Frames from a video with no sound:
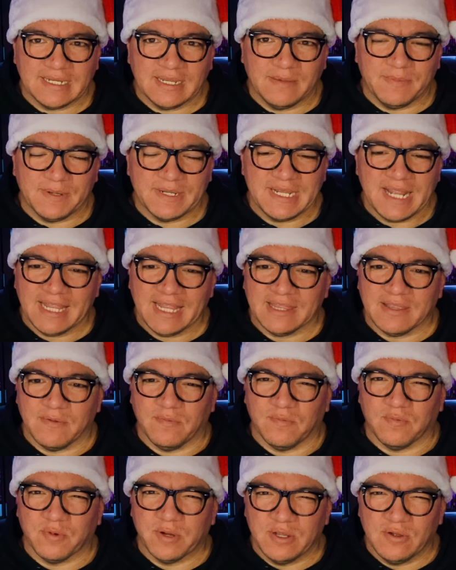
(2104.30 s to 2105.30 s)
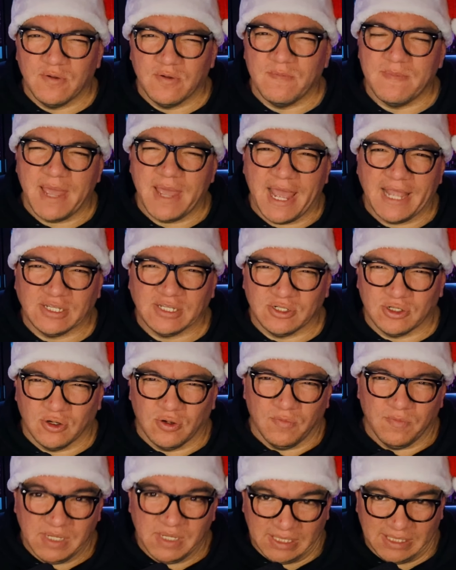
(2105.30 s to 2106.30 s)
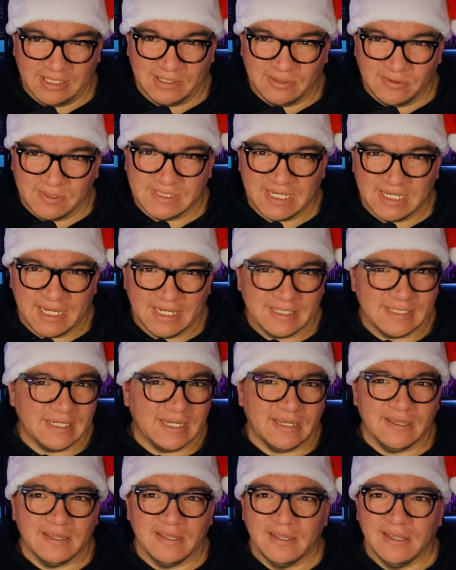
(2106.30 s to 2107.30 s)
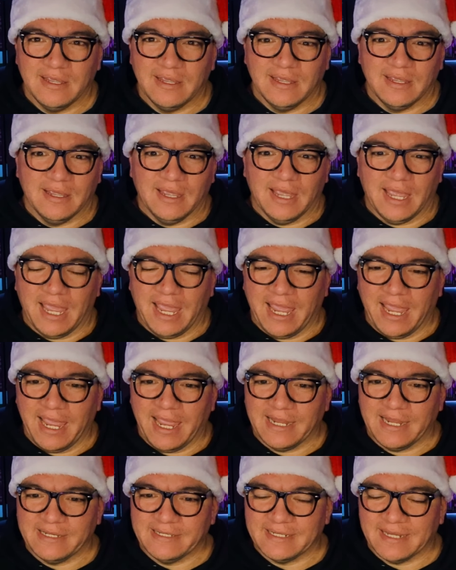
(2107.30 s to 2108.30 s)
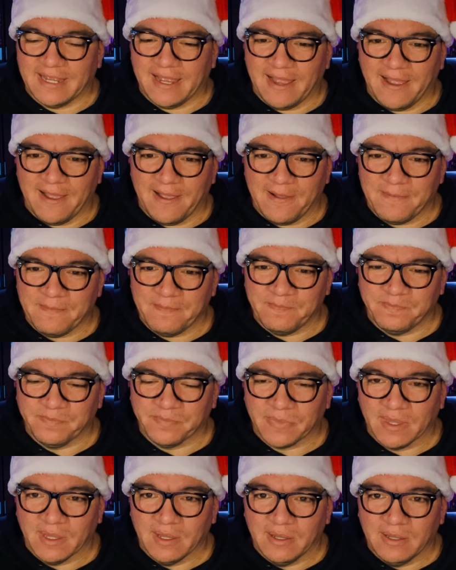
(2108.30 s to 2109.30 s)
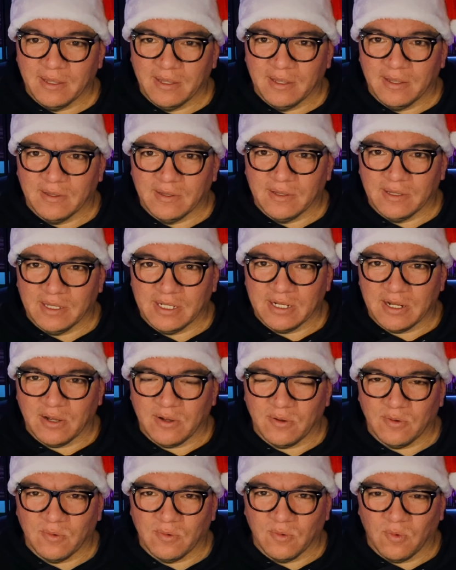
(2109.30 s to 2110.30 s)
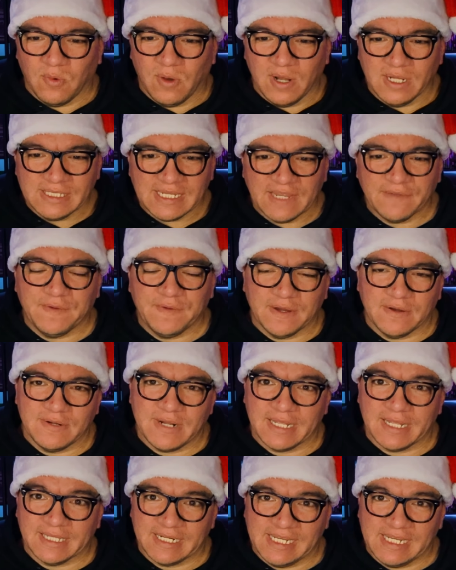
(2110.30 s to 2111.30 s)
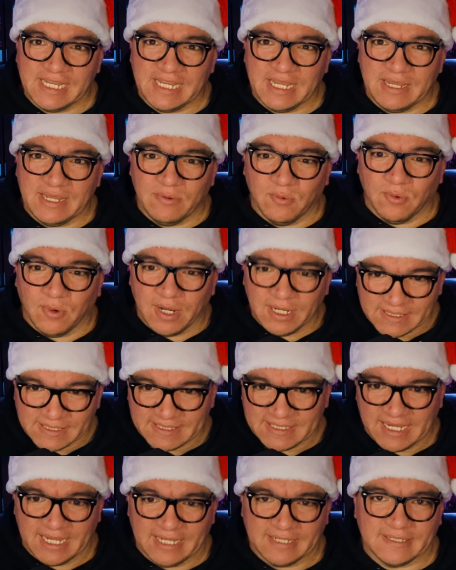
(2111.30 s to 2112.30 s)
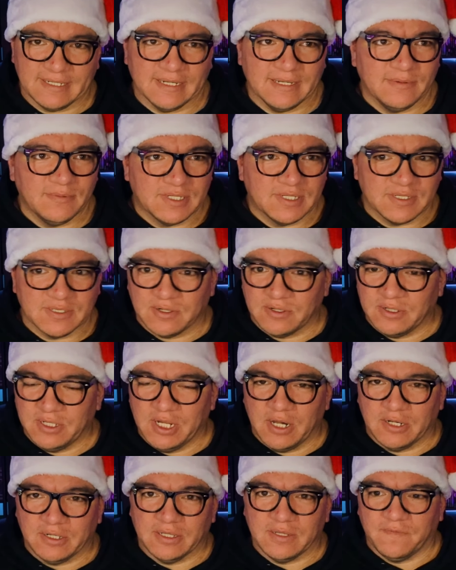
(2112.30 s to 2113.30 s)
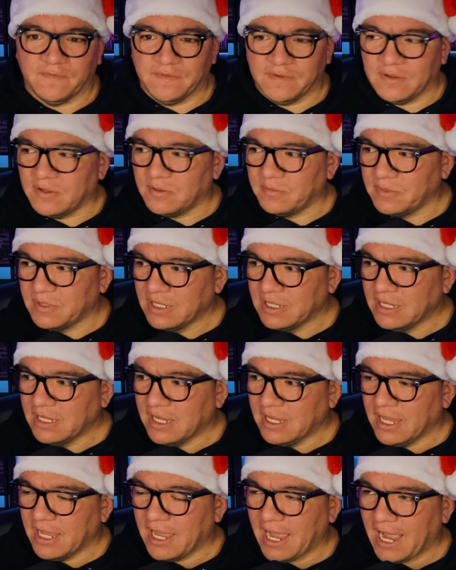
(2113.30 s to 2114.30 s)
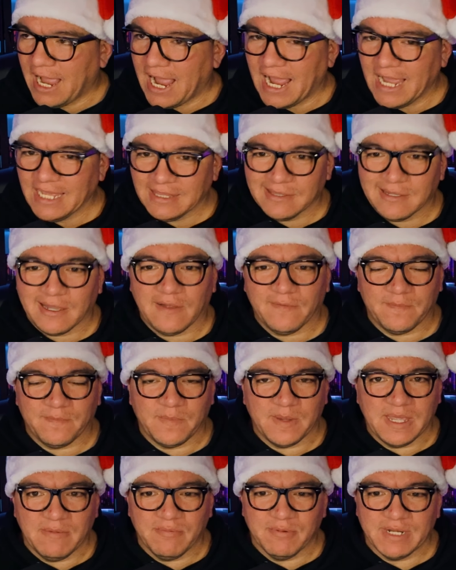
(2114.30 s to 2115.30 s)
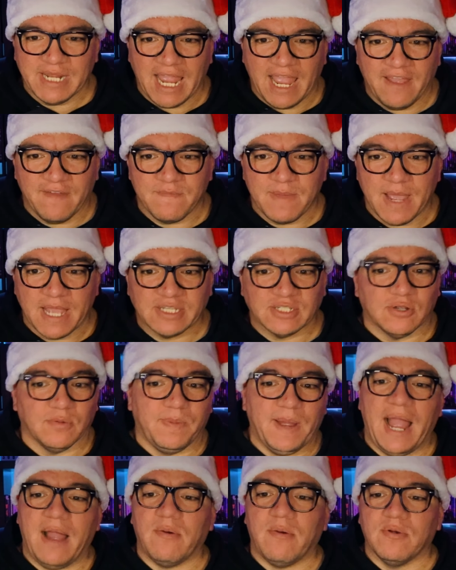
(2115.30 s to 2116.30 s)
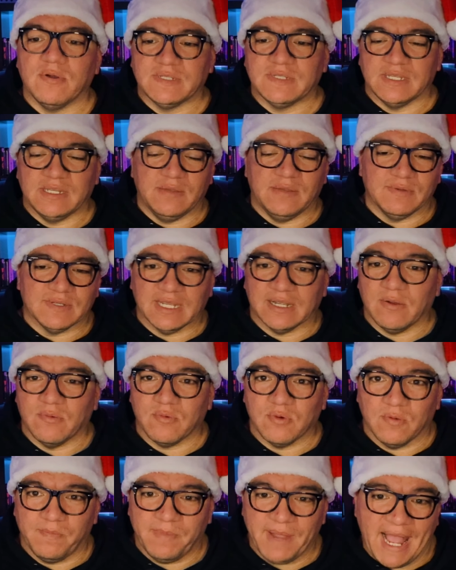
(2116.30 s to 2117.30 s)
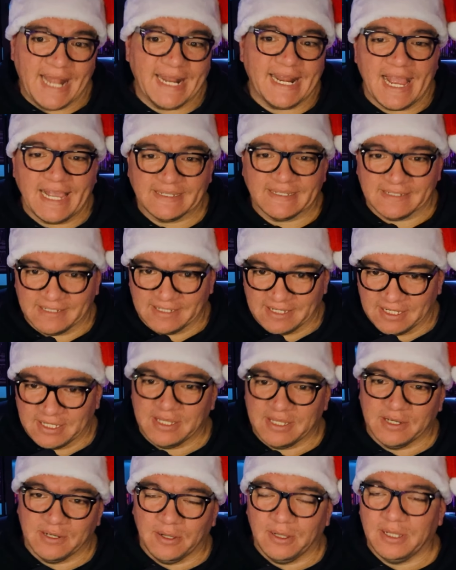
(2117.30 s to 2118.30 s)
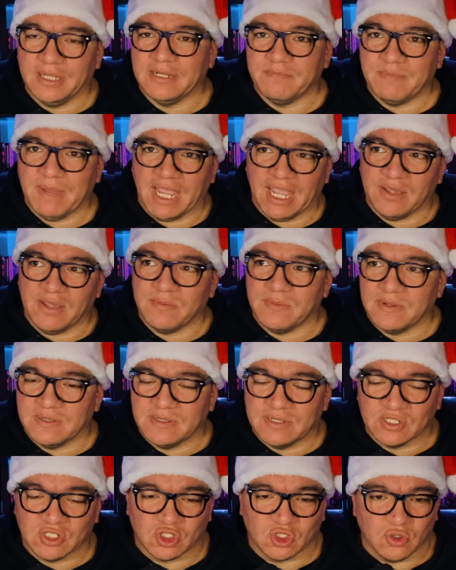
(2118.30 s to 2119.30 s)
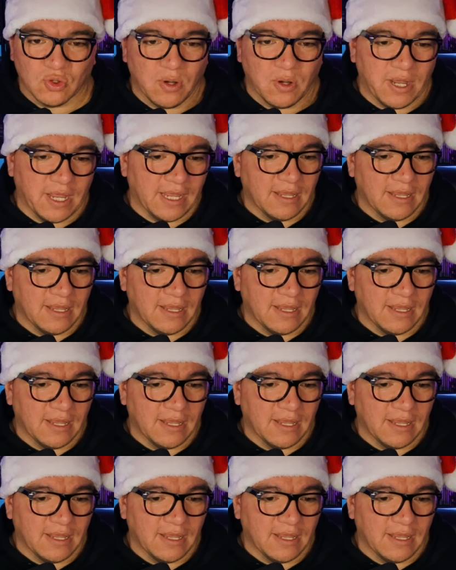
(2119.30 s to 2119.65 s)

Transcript: but not the real magical, mythical Santa. And, you know, once I figured out that he was Santa, which is early on in the film, I thought he would have magical powers and he was like a real badass and could kill and maim and destroy.